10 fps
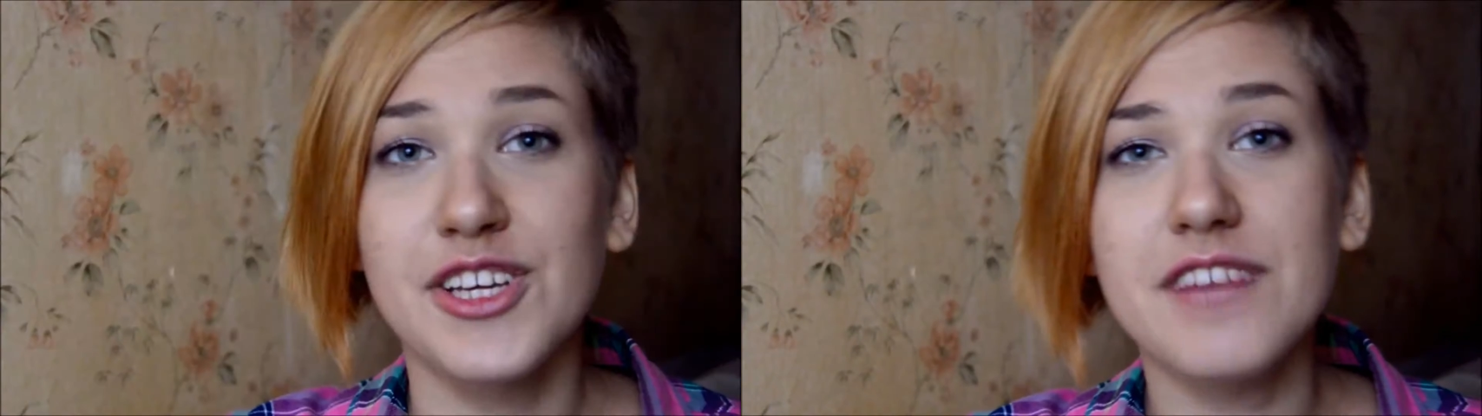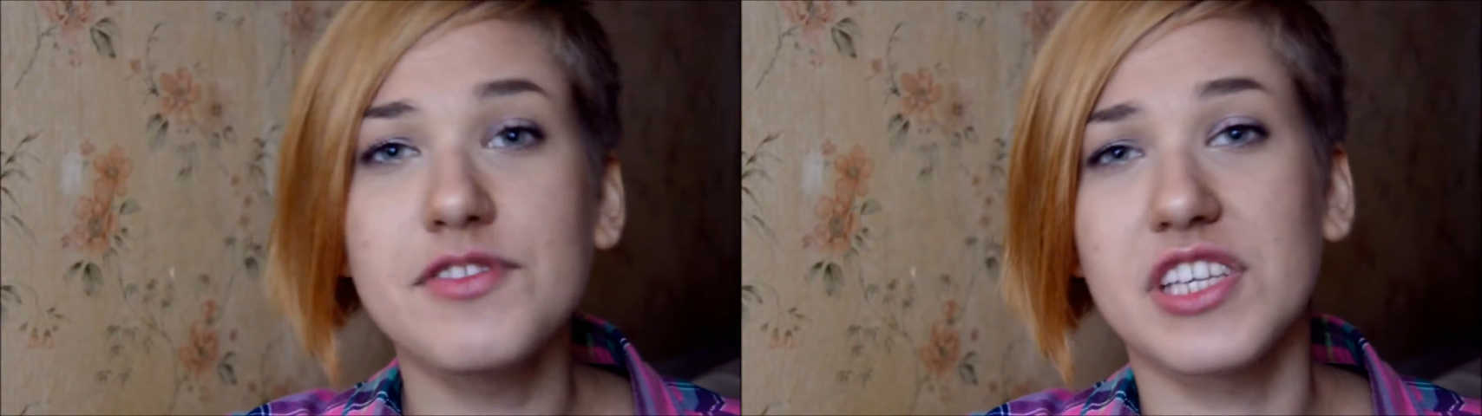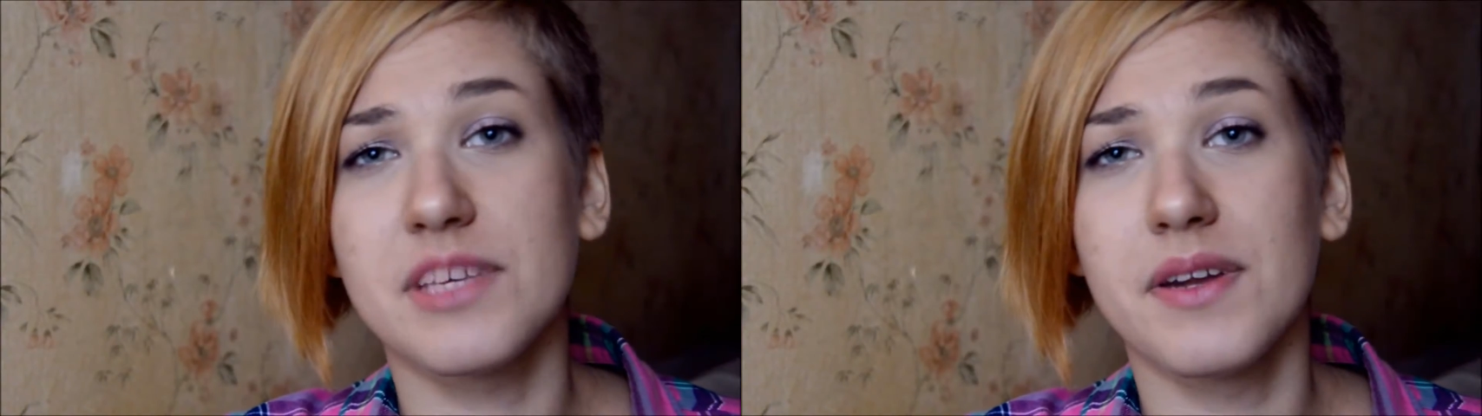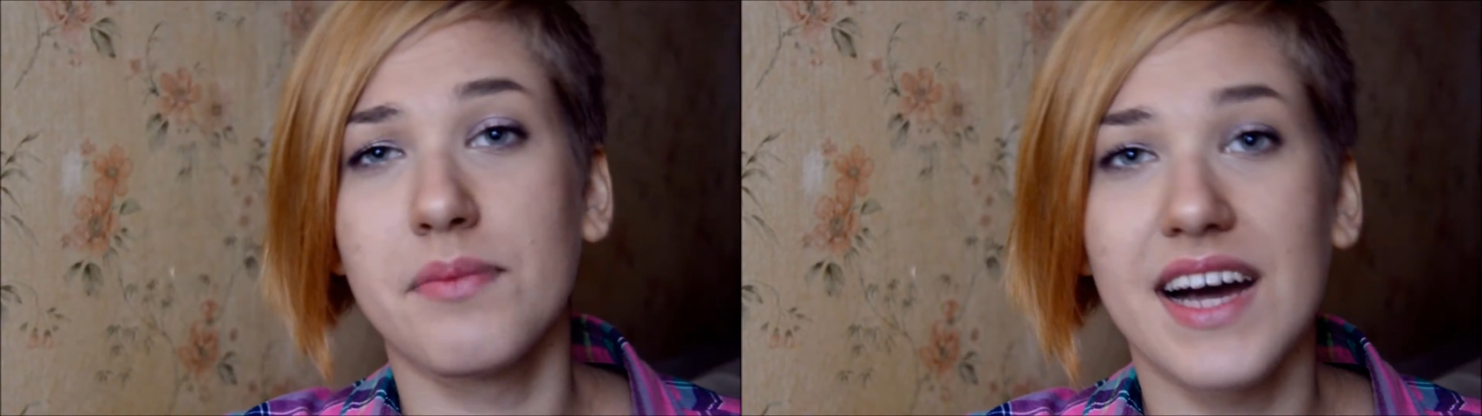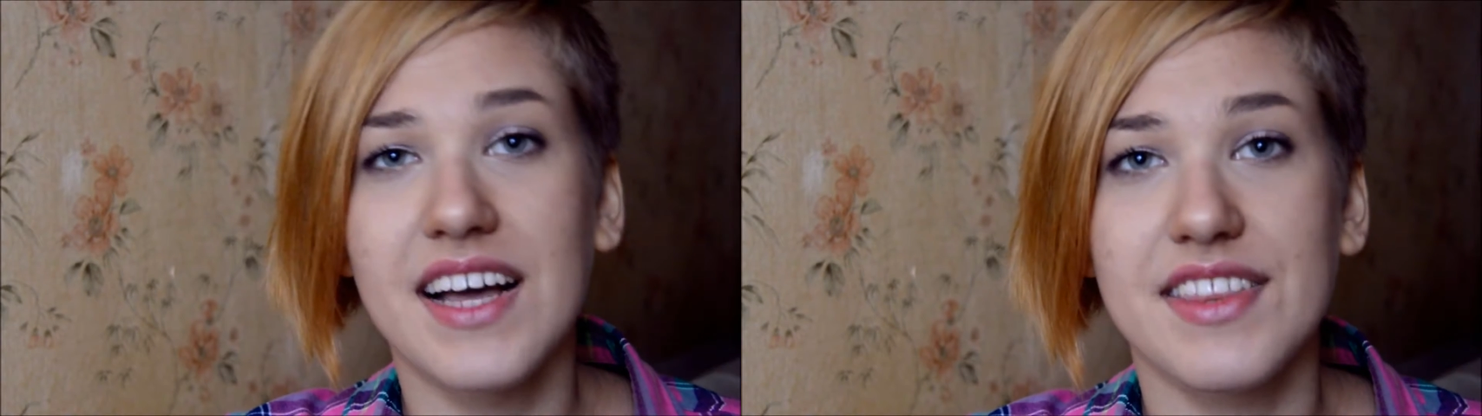You have to keep in
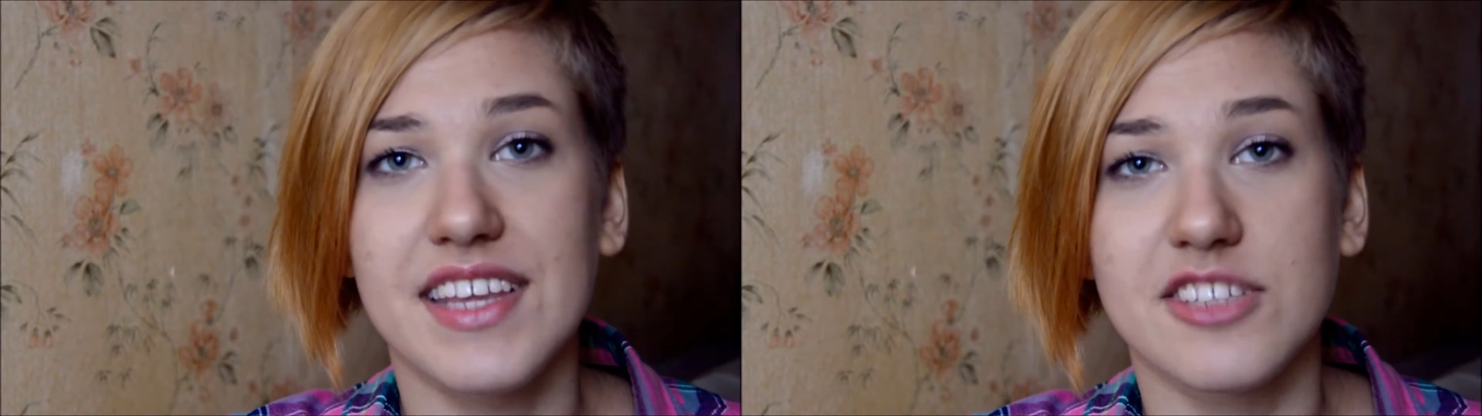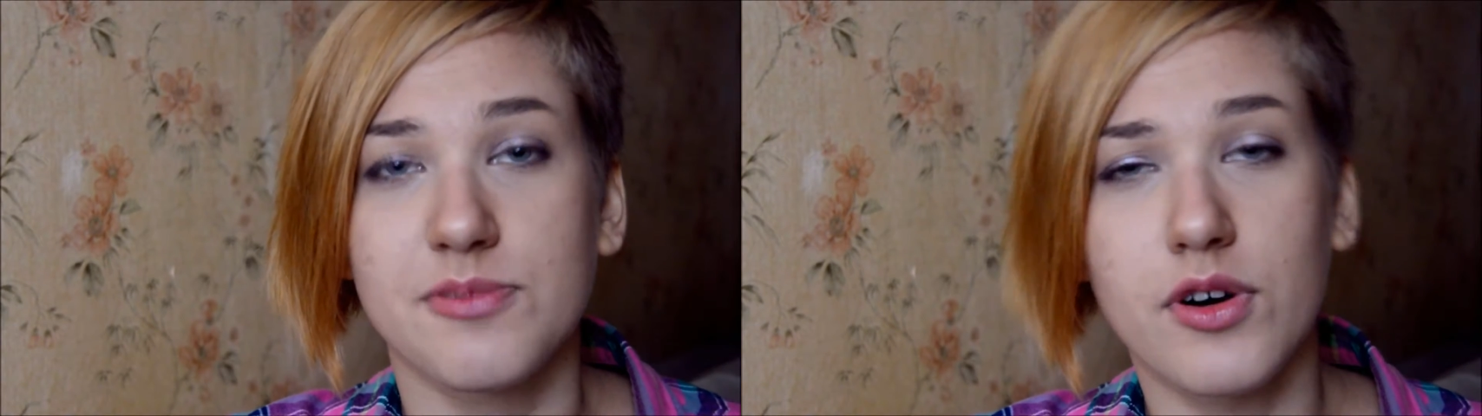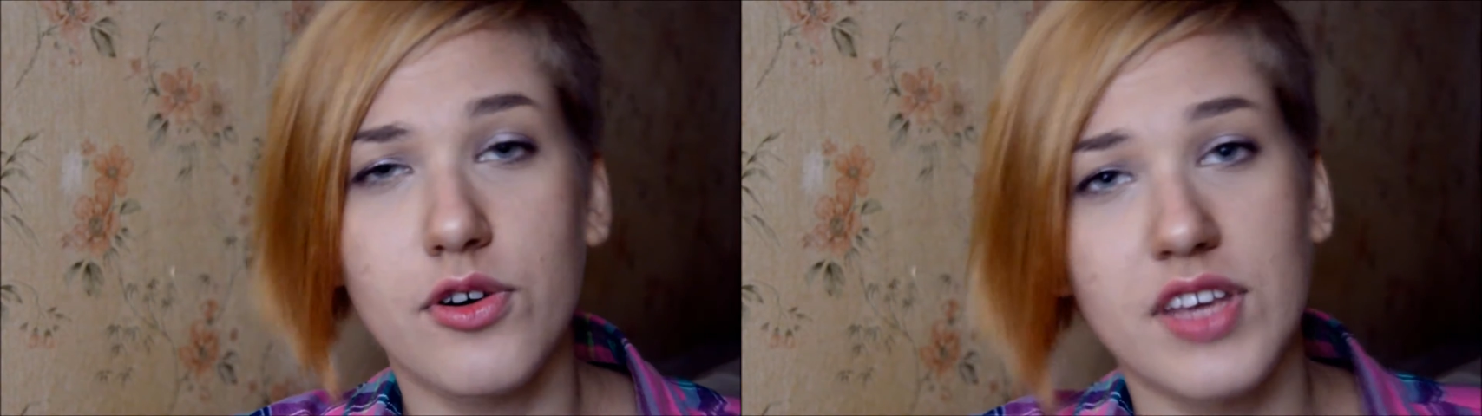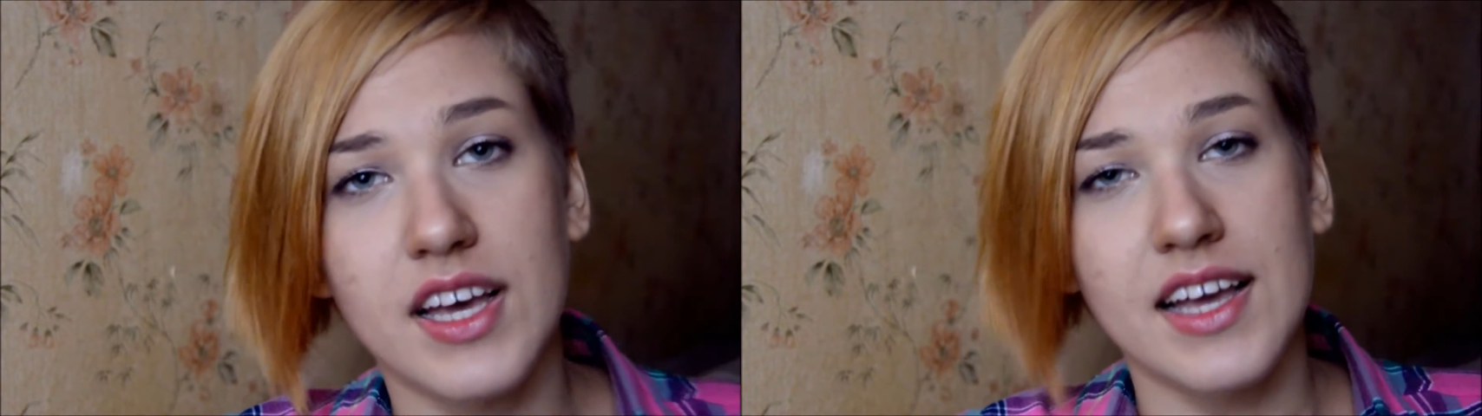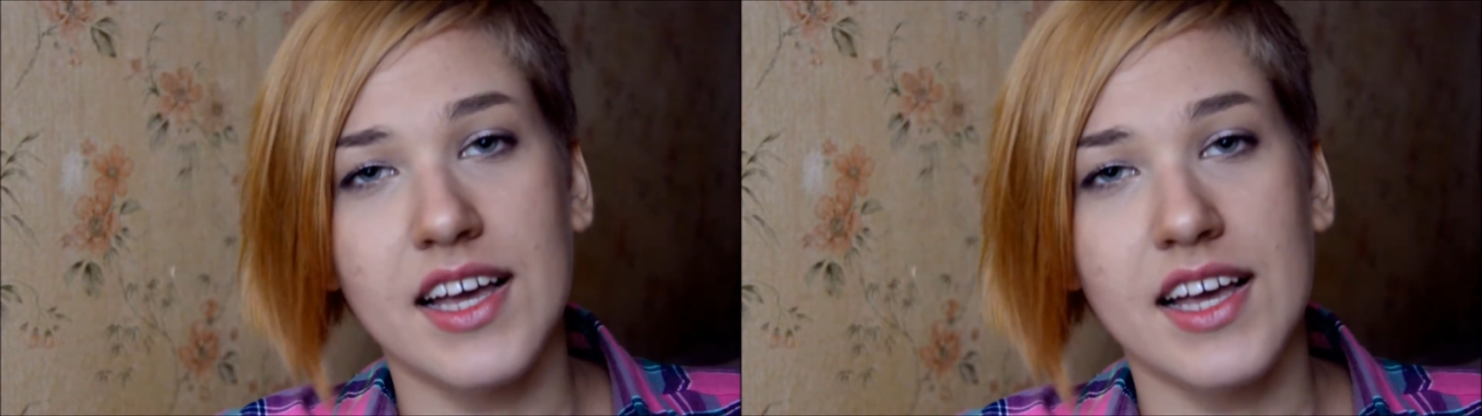mind that both